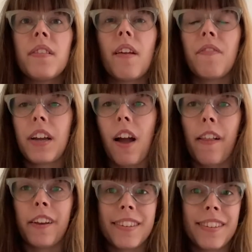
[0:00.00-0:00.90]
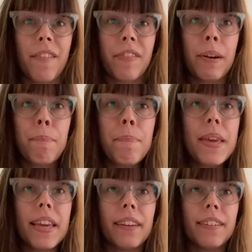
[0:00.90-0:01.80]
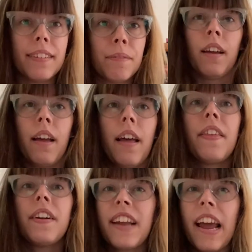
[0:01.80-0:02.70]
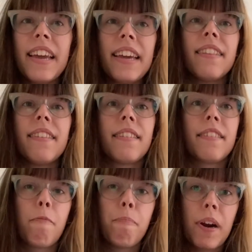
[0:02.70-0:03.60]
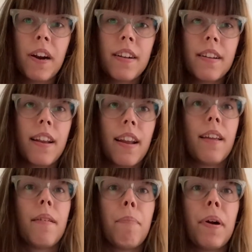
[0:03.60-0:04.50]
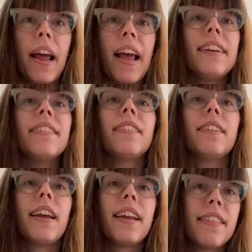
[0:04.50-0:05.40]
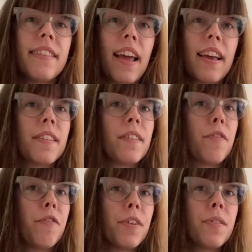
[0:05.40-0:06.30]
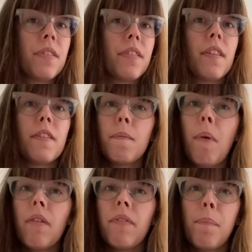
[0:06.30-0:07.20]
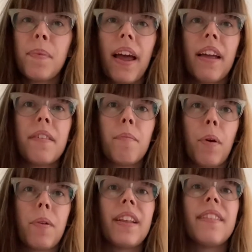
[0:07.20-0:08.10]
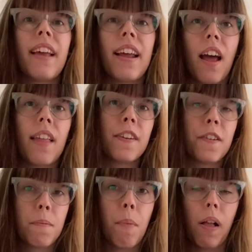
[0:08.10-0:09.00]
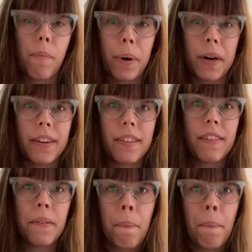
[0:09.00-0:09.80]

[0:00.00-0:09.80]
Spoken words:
of the colors of their beaks. Their diet consists of bird eggs, insects, fruits, small reptiles and rodents, and other small birds.